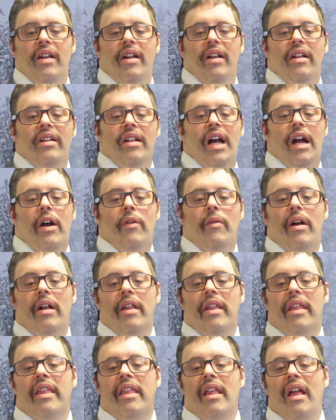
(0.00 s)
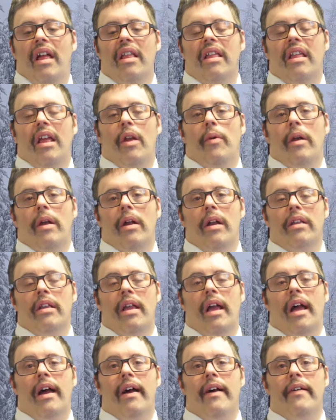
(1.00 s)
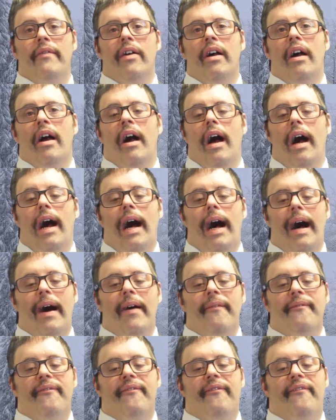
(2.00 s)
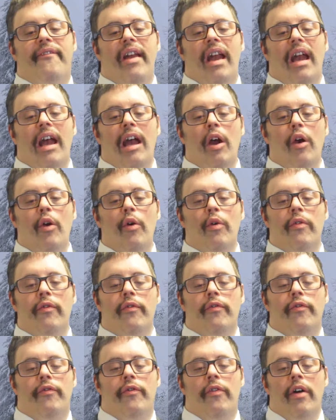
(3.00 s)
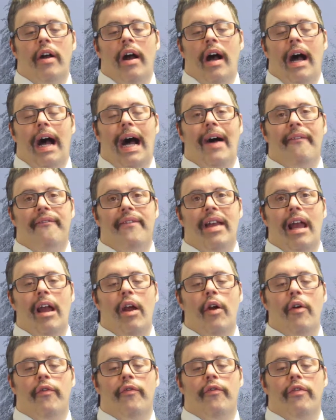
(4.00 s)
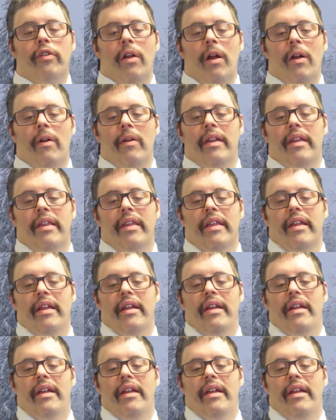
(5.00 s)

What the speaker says: And now on Sunday, we're going to have a few flurries.